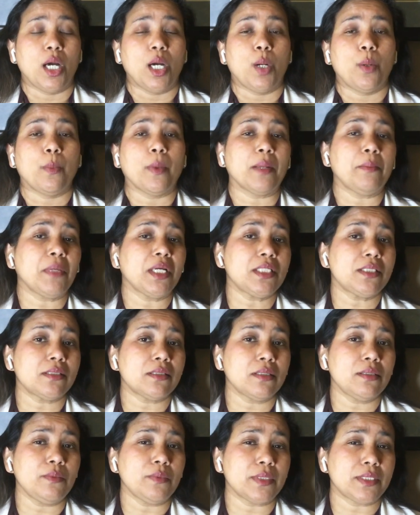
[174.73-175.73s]
When my
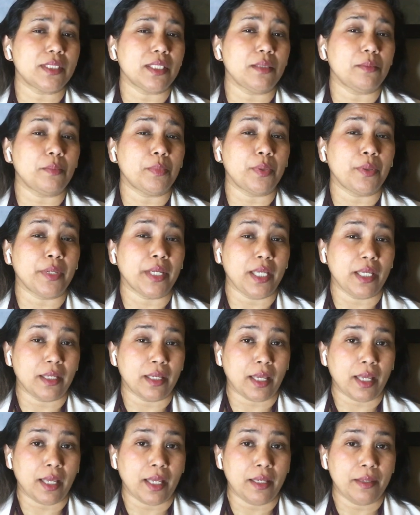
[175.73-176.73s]
son was in
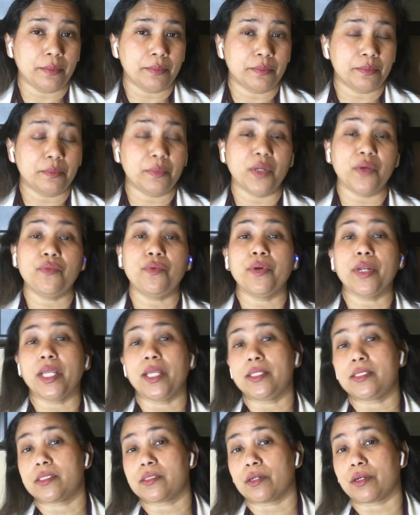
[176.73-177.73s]
pre-K, before he
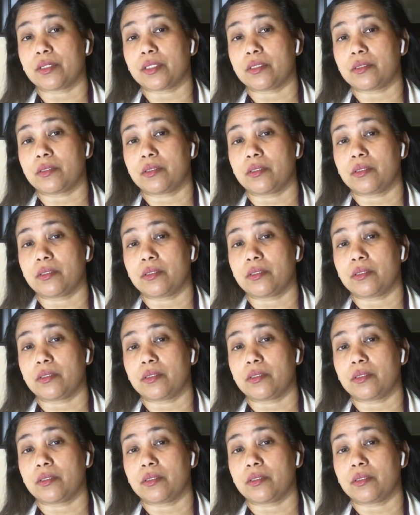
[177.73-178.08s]
started